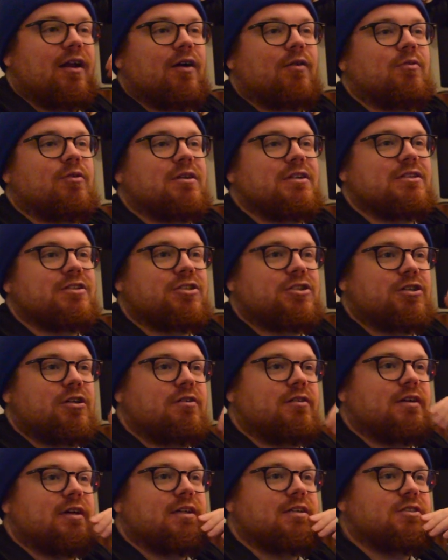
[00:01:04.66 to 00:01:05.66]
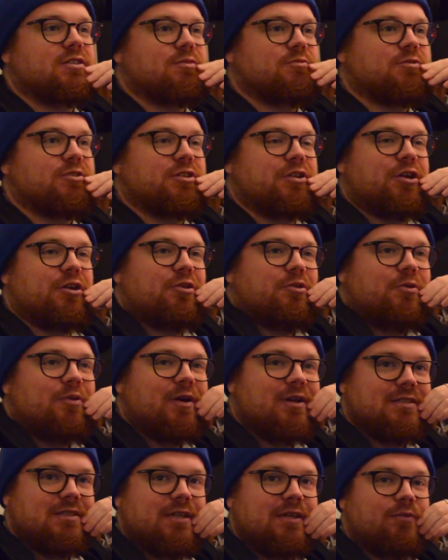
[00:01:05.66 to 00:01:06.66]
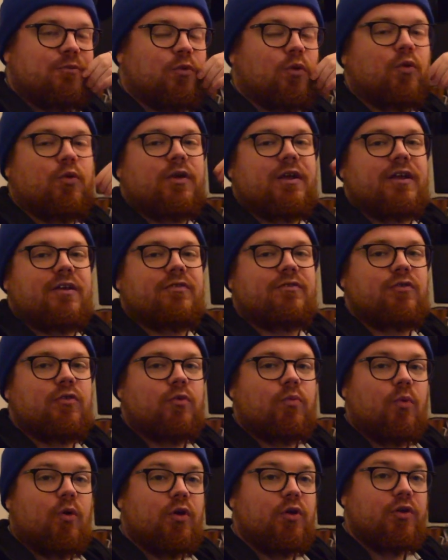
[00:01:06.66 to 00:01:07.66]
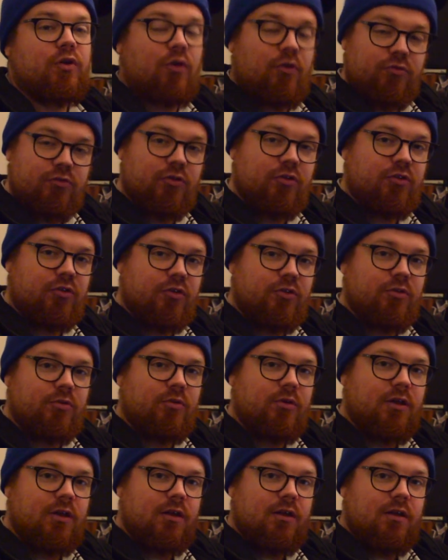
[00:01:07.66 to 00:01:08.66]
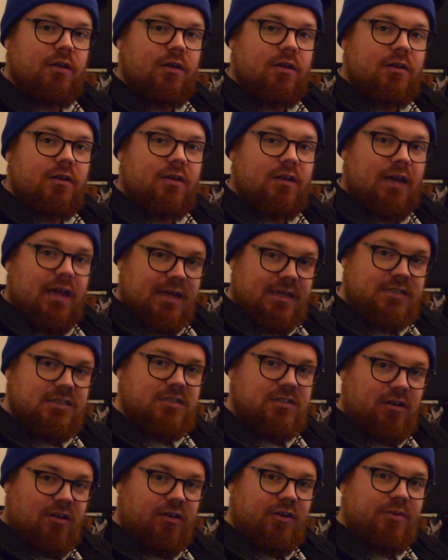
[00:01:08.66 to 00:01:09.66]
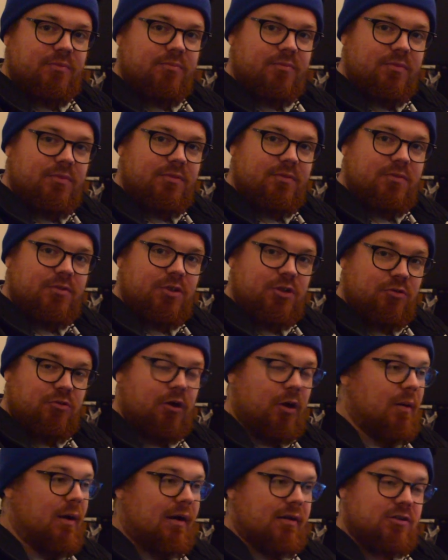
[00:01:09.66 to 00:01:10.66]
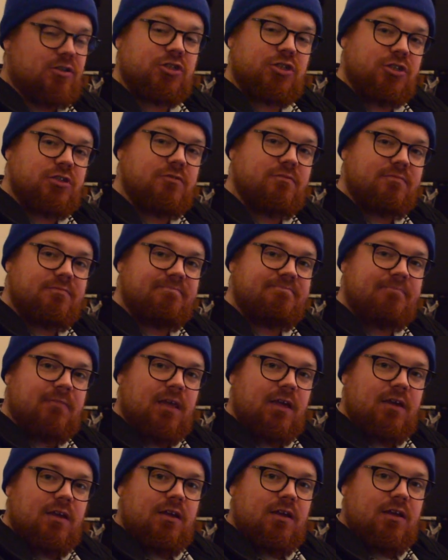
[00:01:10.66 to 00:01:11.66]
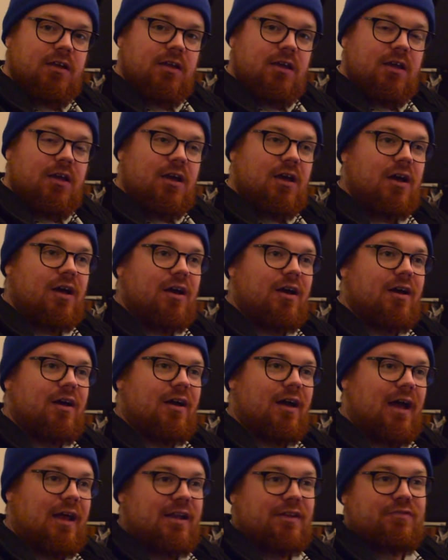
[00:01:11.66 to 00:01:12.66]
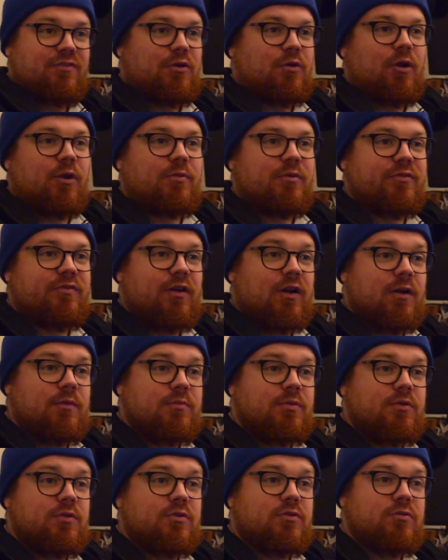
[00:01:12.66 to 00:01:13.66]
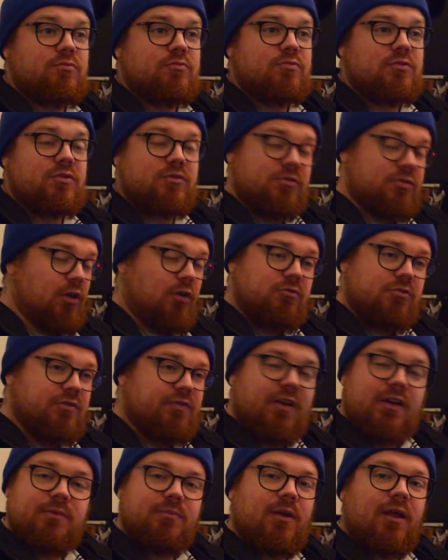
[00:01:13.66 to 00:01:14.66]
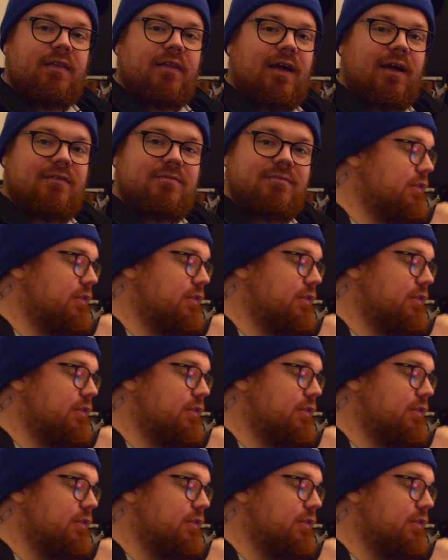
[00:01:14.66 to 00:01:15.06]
I wanted to showcase them to you as a warning for what not to do next time you go out and shoot. And if you home develop, don't develop like that.